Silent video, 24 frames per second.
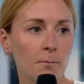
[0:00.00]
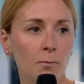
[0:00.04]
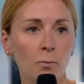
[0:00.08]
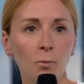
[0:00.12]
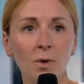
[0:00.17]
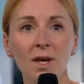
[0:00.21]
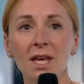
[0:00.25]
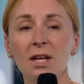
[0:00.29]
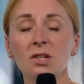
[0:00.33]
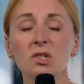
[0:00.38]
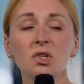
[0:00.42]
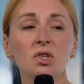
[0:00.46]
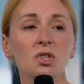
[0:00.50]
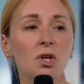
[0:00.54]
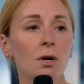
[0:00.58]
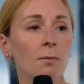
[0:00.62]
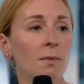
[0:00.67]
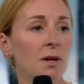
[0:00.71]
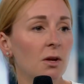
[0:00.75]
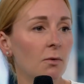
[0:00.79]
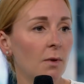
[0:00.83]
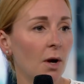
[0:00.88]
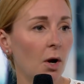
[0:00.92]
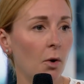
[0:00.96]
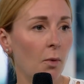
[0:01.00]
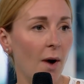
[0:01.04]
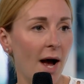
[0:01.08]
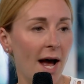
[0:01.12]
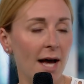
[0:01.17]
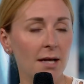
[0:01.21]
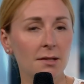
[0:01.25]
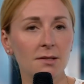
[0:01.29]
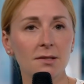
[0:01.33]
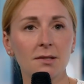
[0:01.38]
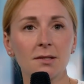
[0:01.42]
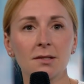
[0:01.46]
We get so many
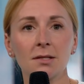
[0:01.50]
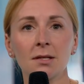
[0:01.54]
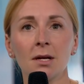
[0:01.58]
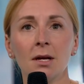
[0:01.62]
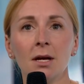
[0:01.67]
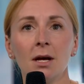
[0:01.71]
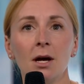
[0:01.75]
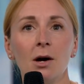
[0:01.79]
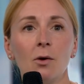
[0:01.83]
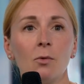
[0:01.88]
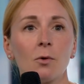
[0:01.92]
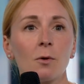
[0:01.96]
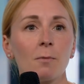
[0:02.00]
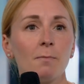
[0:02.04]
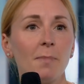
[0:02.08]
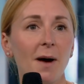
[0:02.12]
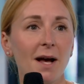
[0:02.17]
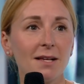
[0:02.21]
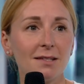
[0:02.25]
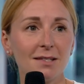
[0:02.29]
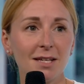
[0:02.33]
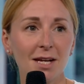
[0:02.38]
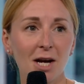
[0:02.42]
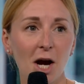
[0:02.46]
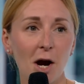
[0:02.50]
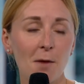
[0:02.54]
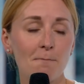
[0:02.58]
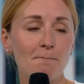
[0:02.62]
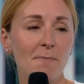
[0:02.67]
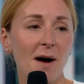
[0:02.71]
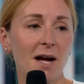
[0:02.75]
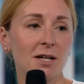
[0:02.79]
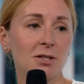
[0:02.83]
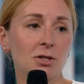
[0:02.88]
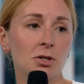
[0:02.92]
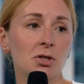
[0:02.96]
requests. We're busting our
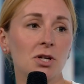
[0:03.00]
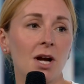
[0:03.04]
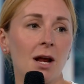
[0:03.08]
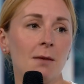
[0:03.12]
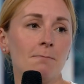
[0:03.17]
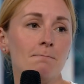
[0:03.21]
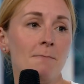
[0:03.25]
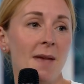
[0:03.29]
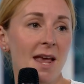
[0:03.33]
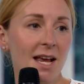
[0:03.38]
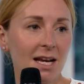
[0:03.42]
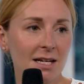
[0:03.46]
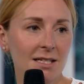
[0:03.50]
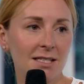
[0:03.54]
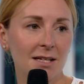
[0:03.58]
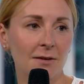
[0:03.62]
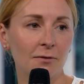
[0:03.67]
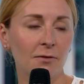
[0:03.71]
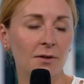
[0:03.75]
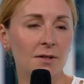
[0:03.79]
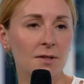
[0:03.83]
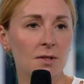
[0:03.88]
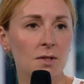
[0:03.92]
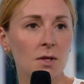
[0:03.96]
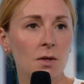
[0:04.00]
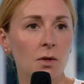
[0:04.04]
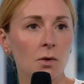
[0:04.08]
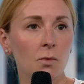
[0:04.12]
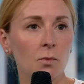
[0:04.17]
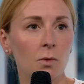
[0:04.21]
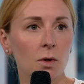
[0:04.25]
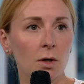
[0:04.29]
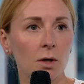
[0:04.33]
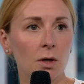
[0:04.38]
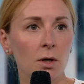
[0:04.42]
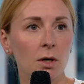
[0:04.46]
butt to try and make a difference in the
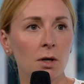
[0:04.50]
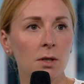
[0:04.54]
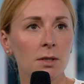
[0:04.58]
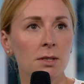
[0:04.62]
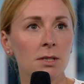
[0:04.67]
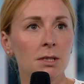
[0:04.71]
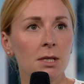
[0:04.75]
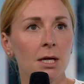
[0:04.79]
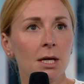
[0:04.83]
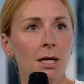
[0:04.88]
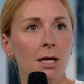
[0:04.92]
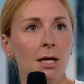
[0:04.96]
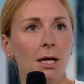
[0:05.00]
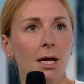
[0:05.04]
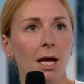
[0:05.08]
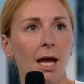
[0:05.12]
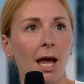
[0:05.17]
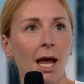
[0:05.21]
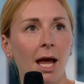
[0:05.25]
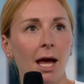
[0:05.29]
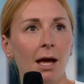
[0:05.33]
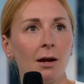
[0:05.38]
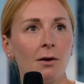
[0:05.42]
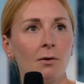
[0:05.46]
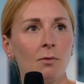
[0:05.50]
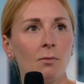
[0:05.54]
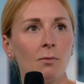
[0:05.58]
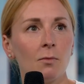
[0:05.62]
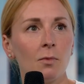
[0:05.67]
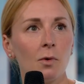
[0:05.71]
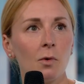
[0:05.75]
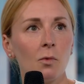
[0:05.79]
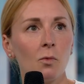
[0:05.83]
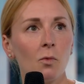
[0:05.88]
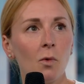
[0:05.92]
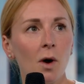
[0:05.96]
world. And
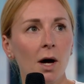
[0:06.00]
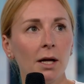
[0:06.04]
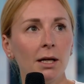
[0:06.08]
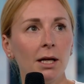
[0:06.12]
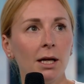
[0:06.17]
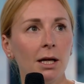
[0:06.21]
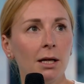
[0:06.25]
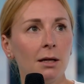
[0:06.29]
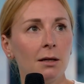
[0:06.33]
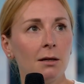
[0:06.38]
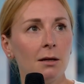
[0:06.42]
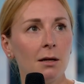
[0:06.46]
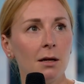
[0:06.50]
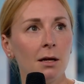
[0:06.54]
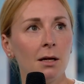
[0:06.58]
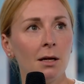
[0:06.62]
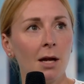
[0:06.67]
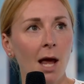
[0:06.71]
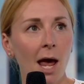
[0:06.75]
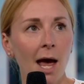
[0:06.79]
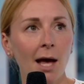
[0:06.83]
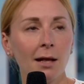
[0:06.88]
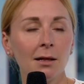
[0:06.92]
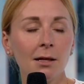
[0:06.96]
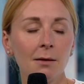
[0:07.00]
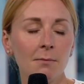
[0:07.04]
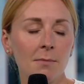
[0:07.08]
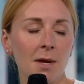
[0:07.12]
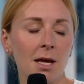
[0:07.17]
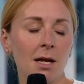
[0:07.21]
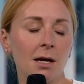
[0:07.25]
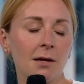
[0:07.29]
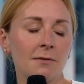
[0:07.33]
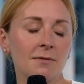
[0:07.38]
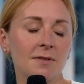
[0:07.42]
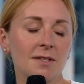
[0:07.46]
we wanted an
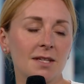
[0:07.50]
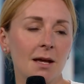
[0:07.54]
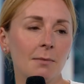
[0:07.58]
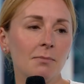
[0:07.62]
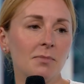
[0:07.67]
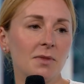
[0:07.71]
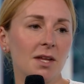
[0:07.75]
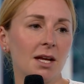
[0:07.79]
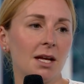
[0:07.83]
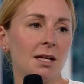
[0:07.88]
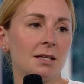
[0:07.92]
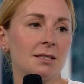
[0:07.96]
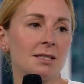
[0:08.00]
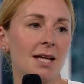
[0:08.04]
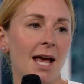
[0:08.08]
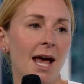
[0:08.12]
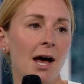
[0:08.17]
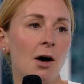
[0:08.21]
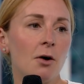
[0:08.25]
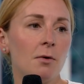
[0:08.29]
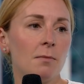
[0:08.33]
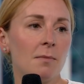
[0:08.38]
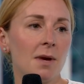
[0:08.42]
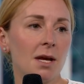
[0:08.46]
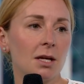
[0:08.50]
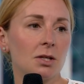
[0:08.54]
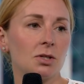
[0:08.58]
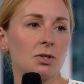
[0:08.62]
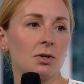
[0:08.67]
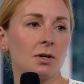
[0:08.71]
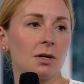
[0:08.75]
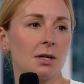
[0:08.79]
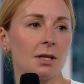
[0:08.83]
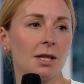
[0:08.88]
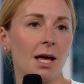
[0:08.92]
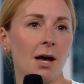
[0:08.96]
element of something to help make
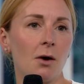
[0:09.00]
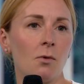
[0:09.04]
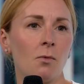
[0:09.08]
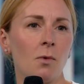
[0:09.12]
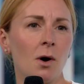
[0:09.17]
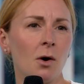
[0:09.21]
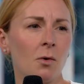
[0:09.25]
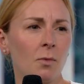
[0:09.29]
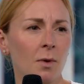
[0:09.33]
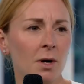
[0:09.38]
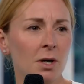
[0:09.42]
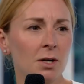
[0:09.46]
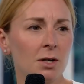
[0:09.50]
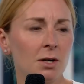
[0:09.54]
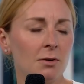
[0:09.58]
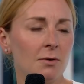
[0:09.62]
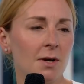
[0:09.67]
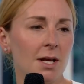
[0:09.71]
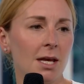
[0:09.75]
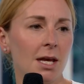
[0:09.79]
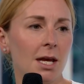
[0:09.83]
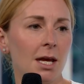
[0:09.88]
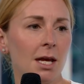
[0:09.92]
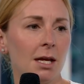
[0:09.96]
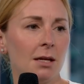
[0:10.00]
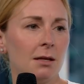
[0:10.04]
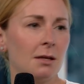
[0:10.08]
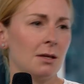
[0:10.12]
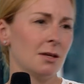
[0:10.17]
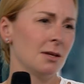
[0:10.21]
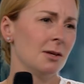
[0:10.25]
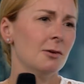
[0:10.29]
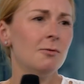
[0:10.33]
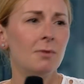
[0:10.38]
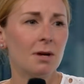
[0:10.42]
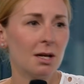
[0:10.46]
sure that while we're doing it,
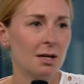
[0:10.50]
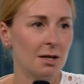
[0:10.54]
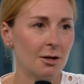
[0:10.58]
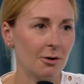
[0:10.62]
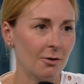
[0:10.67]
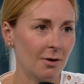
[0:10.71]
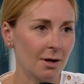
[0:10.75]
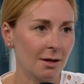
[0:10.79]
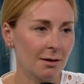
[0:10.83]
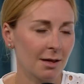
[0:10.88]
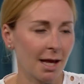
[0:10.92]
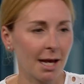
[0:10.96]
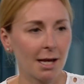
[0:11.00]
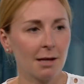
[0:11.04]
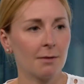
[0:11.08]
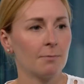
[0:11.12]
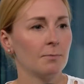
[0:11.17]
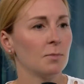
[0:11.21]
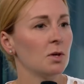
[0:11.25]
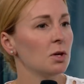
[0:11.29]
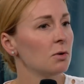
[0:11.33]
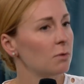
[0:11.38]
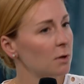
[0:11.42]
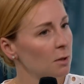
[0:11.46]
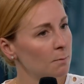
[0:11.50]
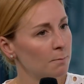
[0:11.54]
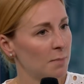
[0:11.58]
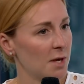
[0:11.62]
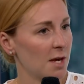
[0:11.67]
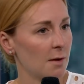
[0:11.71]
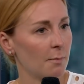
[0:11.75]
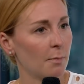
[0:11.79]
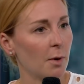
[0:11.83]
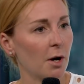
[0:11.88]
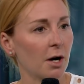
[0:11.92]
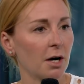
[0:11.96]
you can do it. Like you can
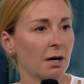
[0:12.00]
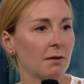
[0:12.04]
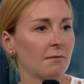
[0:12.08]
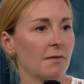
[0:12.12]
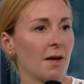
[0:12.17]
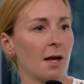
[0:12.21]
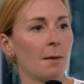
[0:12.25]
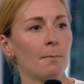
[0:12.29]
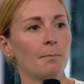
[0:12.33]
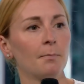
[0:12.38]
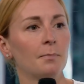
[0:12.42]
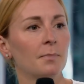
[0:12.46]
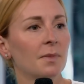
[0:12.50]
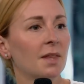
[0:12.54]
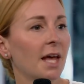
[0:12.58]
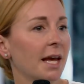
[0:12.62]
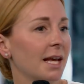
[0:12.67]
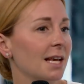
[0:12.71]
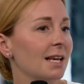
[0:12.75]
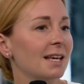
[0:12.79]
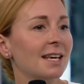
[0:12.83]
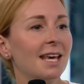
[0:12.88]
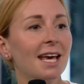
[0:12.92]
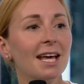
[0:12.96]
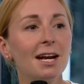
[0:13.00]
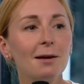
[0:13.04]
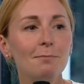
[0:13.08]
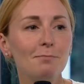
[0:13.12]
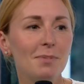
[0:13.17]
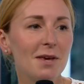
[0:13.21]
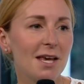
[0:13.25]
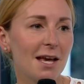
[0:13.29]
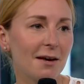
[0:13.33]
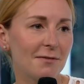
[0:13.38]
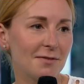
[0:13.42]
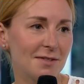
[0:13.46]
be a part of it. Like get a
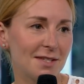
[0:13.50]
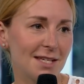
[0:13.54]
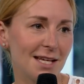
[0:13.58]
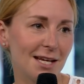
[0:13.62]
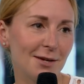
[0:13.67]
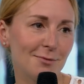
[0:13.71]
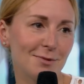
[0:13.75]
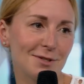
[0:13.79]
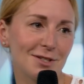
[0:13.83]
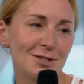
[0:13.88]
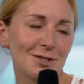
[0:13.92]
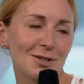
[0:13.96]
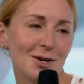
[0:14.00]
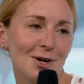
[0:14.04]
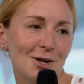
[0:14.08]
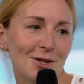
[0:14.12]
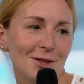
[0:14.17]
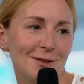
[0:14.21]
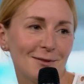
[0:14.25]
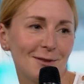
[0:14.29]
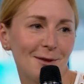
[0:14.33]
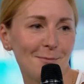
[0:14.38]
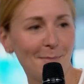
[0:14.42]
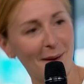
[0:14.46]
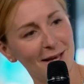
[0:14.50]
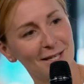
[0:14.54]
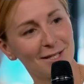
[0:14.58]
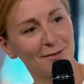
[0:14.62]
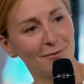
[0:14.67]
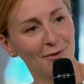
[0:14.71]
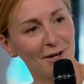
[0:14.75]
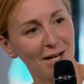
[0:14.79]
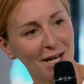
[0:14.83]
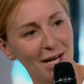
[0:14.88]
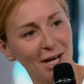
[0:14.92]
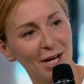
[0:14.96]
BFC, which is called the
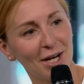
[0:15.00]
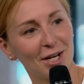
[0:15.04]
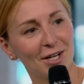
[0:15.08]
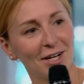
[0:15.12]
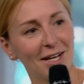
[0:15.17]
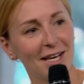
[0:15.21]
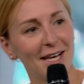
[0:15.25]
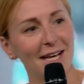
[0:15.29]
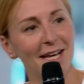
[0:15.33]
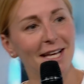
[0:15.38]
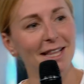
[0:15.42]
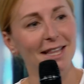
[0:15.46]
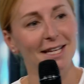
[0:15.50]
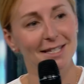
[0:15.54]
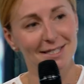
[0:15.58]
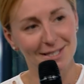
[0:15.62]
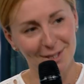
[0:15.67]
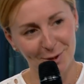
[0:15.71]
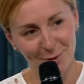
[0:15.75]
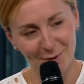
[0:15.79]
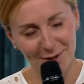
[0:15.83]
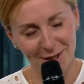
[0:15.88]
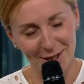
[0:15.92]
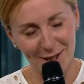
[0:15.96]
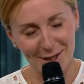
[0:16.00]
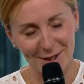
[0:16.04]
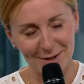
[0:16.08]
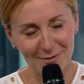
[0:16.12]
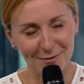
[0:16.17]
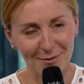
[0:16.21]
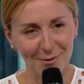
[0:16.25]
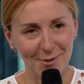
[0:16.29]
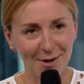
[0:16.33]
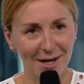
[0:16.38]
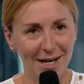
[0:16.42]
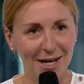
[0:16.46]
best freaking cookie that's secretly good
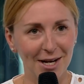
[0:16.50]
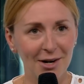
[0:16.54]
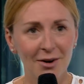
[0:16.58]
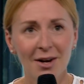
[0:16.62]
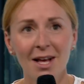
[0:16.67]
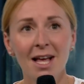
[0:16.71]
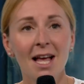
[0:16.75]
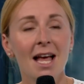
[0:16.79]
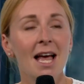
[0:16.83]
for you.